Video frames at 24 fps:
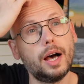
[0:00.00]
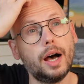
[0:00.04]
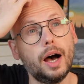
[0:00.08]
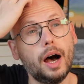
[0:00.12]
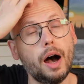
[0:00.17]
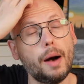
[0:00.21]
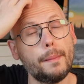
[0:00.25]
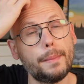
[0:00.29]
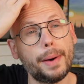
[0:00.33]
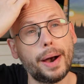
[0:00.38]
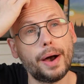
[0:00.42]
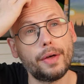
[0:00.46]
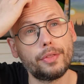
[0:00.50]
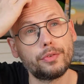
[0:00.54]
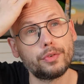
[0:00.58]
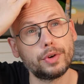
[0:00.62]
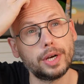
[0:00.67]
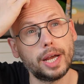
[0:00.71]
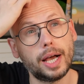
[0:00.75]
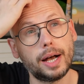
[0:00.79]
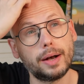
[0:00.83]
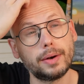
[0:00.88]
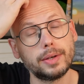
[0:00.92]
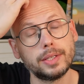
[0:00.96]
about
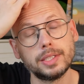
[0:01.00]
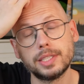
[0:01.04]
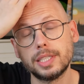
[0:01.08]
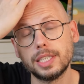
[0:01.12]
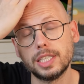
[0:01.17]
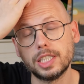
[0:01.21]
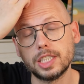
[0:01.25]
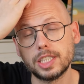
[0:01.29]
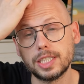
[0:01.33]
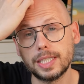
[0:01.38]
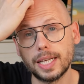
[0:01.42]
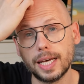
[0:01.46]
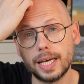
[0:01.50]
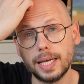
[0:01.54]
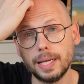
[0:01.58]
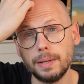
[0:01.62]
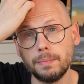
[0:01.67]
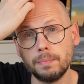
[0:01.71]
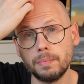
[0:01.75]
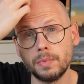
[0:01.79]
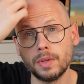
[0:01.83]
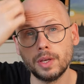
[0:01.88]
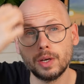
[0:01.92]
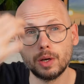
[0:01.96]
three hours each day.
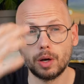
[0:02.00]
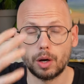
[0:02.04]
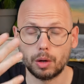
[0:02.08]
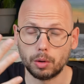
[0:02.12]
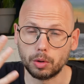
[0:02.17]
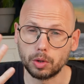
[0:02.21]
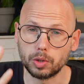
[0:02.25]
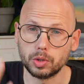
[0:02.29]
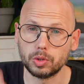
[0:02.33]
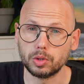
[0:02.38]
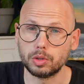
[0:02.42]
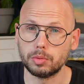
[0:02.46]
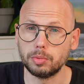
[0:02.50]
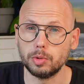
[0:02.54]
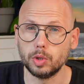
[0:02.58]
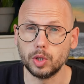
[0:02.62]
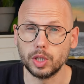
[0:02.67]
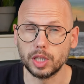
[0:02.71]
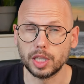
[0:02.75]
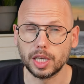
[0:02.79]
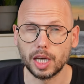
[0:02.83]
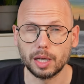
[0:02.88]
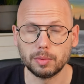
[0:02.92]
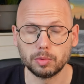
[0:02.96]
I'm going to do
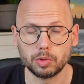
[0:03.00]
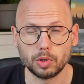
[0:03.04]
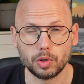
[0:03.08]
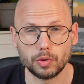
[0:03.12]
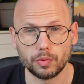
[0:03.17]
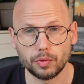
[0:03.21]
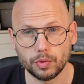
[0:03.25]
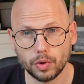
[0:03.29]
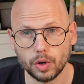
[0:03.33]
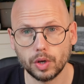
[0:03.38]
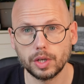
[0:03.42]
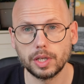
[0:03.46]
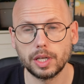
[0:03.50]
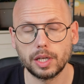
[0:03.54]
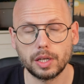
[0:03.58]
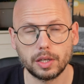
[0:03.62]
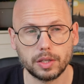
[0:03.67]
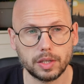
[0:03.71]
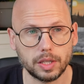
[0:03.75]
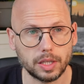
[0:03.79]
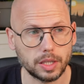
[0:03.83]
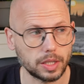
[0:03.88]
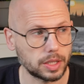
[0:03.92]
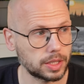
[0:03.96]
community games on a Friday, I
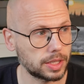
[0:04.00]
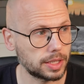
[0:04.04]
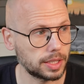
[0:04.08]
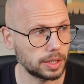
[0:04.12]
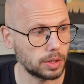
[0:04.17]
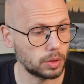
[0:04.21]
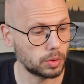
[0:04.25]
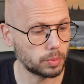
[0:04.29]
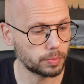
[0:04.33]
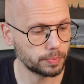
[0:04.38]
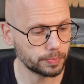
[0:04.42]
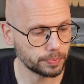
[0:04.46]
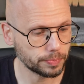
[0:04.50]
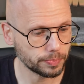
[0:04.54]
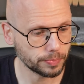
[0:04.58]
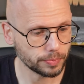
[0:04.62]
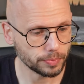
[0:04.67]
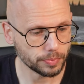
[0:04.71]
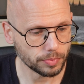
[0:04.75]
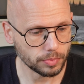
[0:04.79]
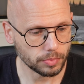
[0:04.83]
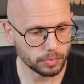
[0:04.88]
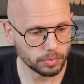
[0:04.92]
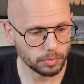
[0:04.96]
think, still
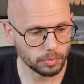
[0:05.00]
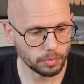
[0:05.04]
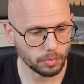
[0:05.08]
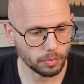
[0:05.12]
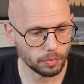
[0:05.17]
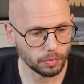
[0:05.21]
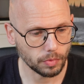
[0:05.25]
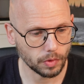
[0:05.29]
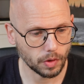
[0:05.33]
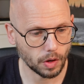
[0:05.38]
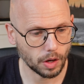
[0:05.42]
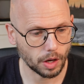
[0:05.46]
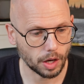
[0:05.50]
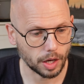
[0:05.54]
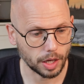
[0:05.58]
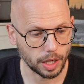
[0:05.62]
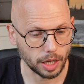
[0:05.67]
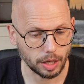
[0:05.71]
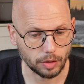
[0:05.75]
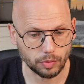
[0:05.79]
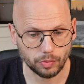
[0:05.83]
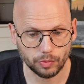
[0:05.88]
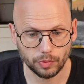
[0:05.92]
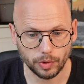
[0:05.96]
uh,
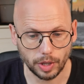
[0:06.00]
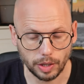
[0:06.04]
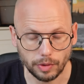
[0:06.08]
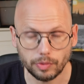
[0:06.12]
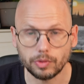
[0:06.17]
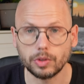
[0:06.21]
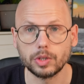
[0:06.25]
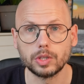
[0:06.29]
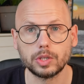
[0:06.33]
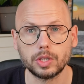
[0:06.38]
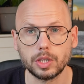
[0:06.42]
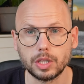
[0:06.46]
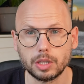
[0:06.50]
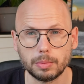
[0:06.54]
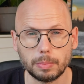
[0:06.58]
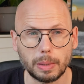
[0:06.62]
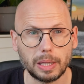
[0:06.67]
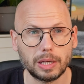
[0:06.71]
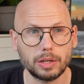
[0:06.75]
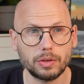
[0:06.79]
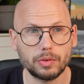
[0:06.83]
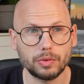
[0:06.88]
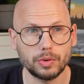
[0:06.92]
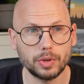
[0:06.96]
if if there's the
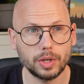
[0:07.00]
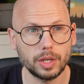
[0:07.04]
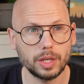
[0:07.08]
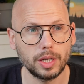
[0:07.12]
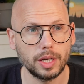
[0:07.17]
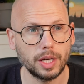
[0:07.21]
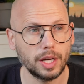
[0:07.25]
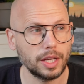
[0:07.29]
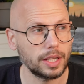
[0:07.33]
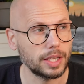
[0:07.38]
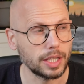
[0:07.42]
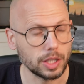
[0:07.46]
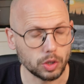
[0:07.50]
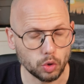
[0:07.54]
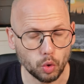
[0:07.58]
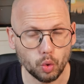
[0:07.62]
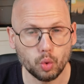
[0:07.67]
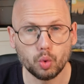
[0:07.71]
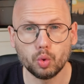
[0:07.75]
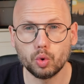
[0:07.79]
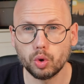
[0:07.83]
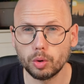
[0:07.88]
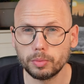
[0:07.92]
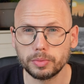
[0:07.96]
demand for it. This
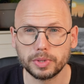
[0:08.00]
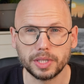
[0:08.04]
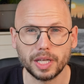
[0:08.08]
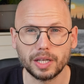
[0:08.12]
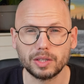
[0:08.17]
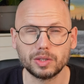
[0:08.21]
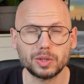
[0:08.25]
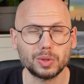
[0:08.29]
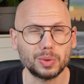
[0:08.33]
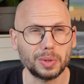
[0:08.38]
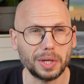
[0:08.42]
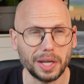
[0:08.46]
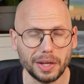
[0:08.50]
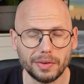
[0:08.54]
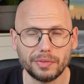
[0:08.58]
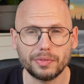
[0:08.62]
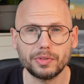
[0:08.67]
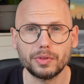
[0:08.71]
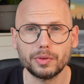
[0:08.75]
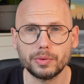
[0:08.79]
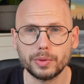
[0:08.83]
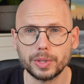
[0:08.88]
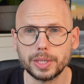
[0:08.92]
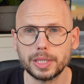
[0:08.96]
all comes down to if
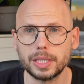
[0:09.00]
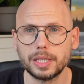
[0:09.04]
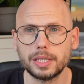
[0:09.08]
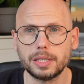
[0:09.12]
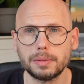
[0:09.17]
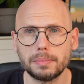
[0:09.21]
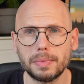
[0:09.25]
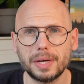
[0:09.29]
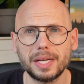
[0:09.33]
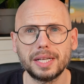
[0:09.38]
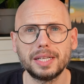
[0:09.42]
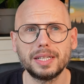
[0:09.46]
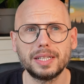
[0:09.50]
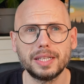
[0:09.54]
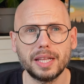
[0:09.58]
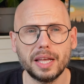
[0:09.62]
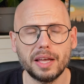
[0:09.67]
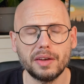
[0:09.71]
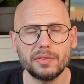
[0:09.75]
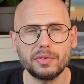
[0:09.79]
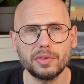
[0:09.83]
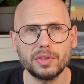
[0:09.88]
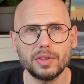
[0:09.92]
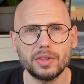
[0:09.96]
there is a demand
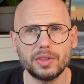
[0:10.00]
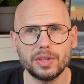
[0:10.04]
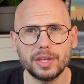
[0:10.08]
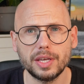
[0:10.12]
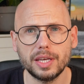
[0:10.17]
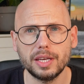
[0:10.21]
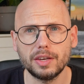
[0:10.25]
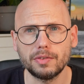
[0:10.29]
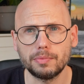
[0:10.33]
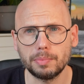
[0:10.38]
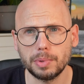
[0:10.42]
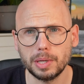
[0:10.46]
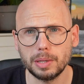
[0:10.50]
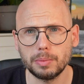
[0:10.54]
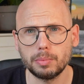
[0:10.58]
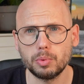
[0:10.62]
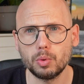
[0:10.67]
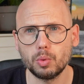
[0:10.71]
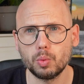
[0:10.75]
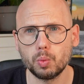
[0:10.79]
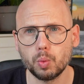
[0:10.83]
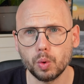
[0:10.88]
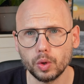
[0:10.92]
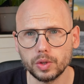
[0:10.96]
there for the thing, if
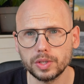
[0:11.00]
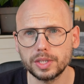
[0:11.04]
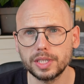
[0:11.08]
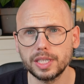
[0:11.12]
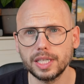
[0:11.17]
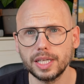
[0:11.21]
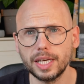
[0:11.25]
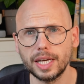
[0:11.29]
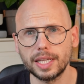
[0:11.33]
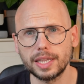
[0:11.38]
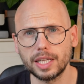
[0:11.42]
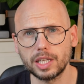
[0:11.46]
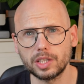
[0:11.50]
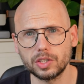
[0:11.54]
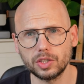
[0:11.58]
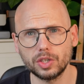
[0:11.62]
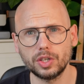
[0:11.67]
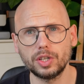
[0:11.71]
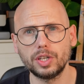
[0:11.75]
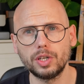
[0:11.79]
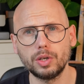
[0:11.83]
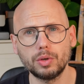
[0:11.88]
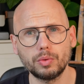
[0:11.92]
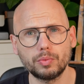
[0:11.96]
people want it and they're
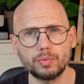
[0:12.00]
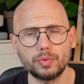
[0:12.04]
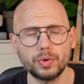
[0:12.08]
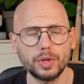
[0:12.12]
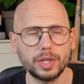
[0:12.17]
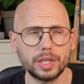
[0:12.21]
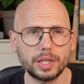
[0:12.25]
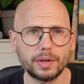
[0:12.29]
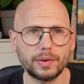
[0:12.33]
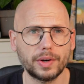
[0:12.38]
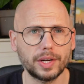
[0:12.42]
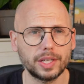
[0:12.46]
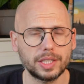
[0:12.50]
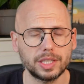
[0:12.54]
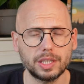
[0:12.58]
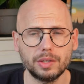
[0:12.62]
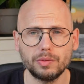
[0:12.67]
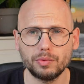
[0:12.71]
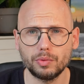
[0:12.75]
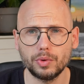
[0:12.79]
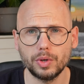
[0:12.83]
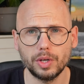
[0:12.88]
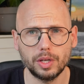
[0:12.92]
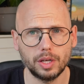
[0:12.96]
turning up for it and they're
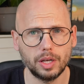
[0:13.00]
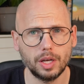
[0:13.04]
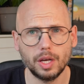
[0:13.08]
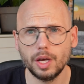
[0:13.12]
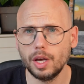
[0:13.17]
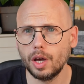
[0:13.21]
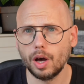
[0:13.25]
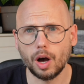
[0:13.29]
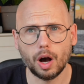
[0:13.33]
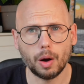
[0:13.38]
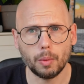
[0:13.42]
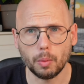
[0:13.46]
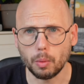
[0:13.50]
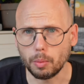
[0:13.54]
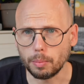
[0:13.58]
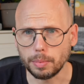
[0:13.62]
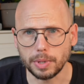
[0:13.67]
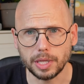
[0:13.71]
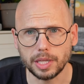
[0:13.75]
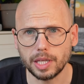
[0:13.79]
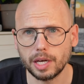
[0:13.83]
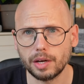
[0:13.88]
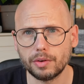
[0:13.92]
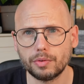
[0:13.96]
asking for it, I will
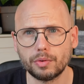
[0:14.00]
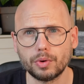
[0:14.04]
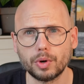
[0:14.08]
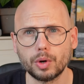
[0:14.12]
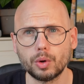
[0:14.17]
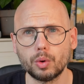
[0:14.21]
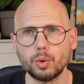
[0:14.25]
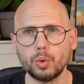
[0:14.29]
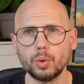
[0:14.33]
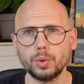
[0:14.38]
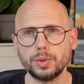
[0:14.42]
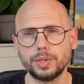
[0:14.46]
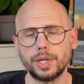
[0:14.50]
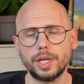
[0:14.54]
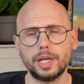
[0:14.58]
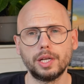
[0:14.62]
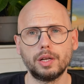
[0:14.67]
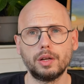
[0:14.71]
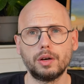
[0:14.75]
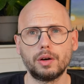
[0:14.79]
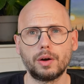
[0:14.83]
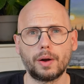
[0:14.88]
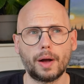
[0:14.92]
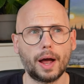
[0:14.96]
be there for it all day
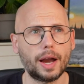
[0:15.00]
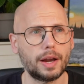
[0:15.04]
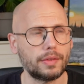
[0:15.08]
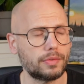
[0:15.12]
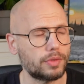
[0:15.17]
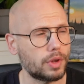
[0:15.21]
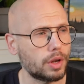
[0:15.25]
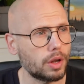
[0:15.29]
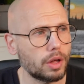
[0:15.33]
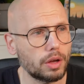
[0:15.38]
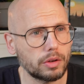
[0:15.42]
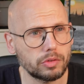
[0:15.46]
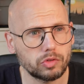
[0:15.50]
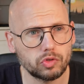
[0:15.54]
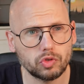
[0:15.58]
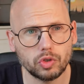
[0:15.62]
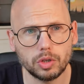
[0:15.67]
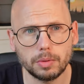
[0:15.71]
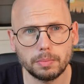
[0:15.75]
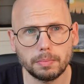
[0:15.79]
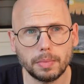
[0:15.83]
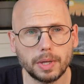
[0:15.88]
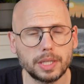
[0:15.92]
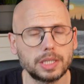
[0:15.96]
long. And if the live
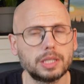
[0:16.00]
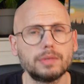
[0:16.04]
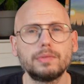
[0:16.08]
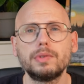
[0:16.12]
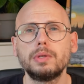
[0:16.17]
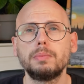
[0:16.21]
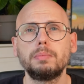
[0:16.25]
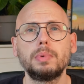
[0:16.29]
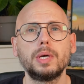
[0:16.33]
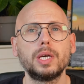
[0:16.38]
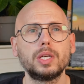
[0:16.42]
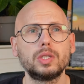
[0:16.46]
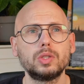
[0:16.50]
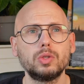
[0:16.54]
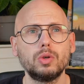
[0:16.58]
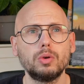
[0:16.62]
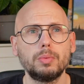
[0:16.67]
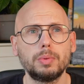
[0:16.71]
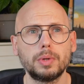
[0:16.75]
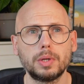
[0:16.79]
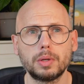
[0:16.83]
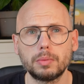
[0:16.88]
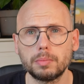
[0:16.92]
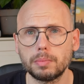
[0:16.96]
stream massively picks
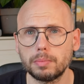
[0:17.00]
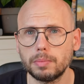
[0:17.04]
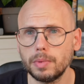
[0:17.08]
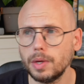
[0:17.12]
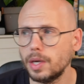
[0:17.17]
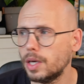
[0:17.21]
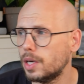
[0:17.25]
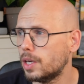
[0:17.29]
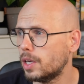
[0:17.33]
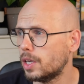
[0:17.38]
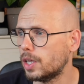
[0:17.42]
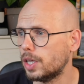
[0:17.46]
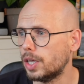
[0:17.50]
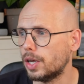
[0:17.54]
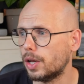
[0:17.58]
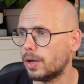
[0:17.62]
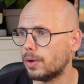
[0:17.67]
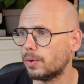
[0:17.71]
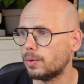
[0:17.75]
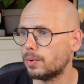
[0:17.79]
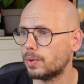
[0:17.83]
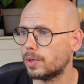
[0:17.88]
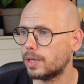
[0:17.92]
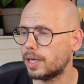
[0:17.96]
up and I'm, you
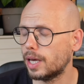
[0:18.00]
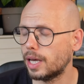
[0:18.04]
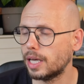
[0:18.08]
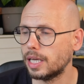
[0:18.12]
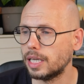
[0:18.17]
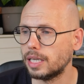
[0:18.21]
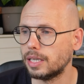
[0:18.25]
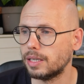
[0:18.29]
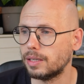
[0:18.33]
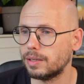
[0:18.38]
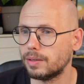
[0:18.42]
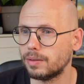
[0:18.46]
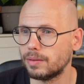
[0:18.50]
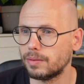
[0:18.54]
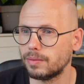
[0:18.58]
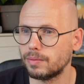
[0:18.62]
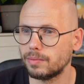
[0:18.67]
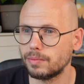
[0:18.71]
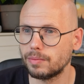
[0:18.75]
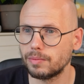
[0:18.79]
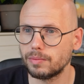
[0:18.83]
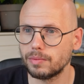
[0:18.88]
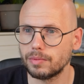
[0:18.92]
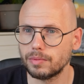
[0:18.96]
know, getting
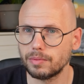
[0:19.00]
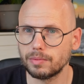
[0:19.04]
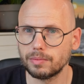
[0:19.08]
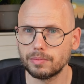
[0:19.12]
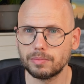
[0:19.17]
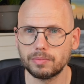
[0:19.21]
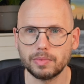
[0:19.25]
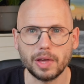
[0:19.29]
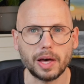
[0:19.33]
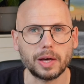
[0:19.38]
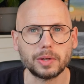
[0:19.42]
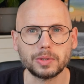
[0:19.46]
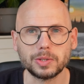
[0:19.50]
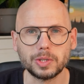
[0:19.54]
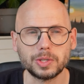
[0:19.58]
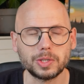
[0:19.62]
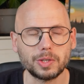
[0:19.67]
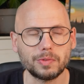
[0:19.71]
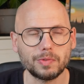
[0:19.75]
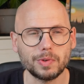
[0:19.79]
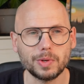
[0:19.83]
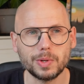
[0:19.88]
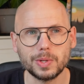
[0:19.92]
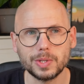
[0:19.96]
thousands
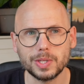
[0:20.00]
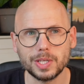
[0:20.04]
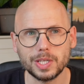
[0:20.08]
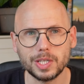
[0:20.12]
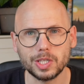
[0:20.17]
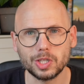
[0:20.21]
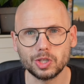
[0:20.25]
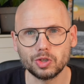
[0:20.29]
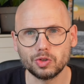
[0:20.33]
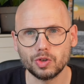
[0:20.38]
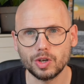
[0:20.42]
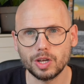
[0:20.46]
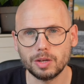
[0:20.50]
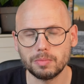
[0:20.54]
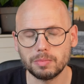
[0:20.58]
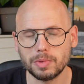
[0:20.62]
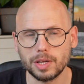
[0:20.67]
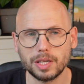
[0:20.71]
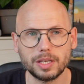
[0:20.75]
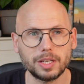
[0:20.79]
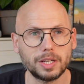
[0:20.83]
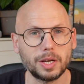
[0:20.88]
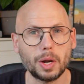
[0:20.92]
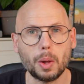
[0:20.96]
of views each stream,
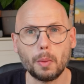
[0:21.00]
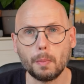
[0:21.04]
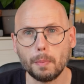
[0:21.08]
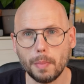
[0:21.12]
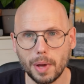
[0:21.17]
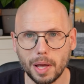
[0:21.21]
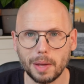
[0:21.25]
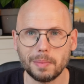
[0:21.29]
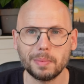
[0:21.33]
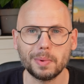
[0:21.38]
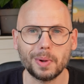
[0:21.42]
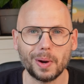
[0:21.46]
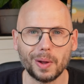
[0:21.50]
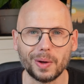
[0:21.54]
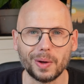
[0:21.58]
then you know maybe